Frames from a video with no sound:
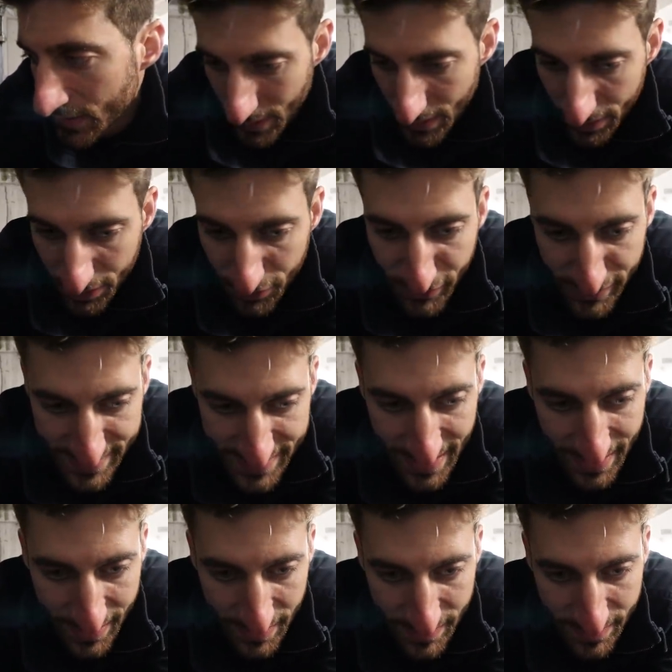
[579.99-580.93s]
but 3
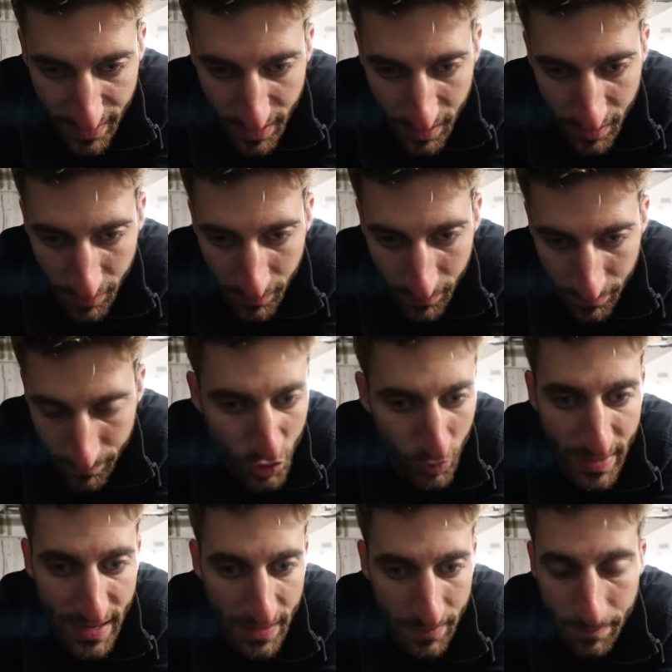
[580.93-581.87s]
seconds are
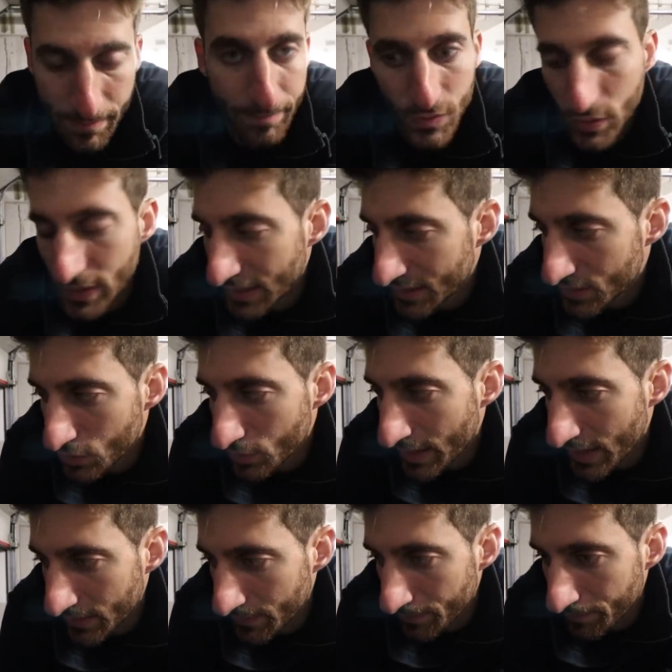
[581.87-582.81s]
too many, really too
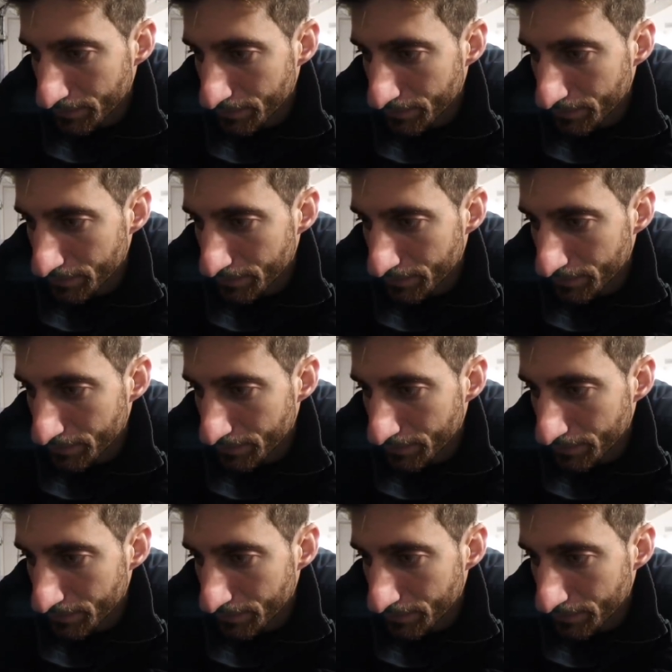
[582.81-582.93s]
many.